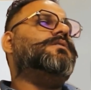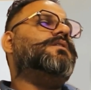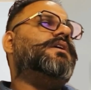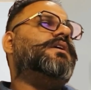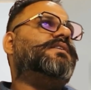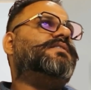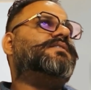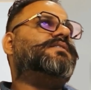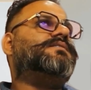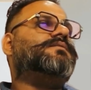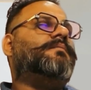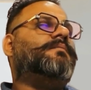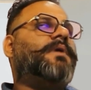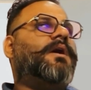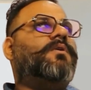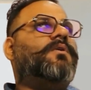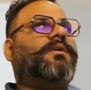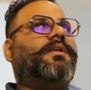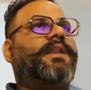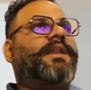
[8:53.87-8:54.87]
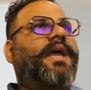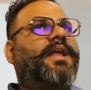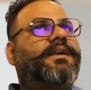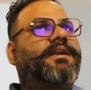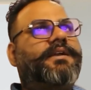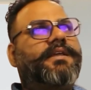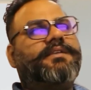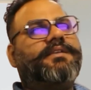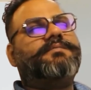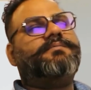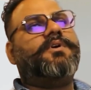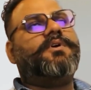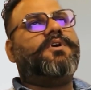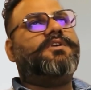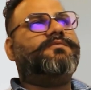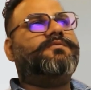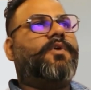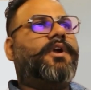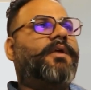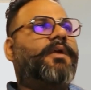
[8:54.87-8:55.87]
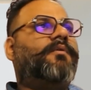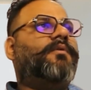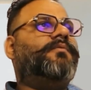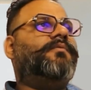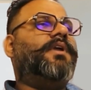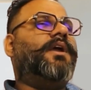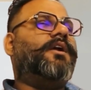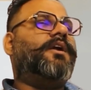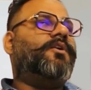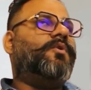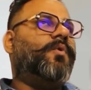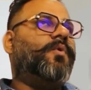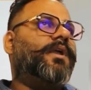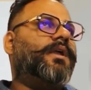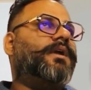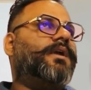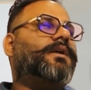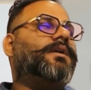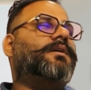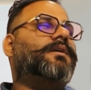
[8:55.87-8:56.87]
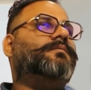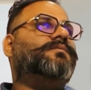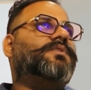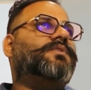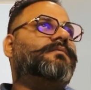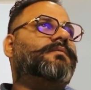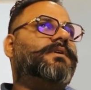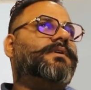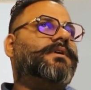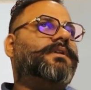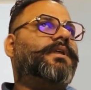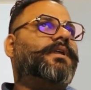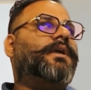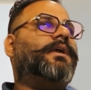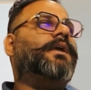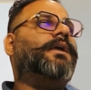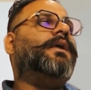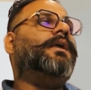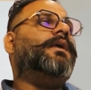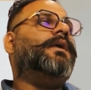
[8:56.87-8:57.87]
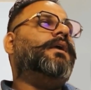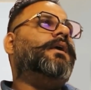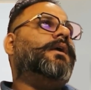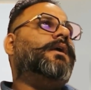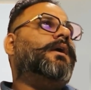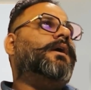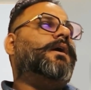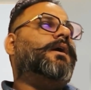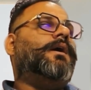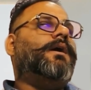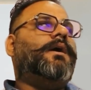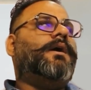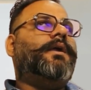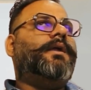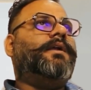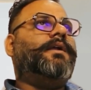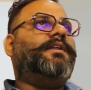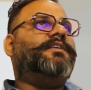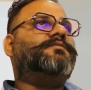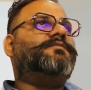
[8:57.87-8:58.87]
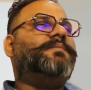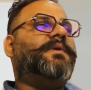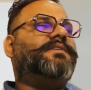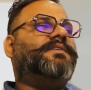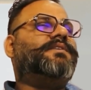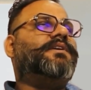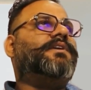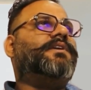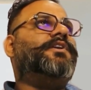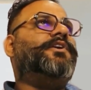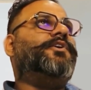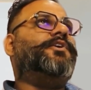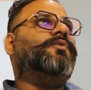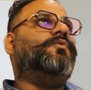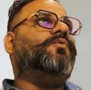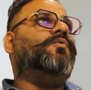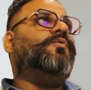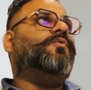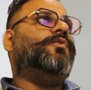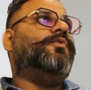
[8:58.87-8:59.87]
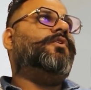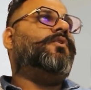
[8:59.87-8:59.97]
is about analytics, because whatever we are doing in terms of learning, it is basically to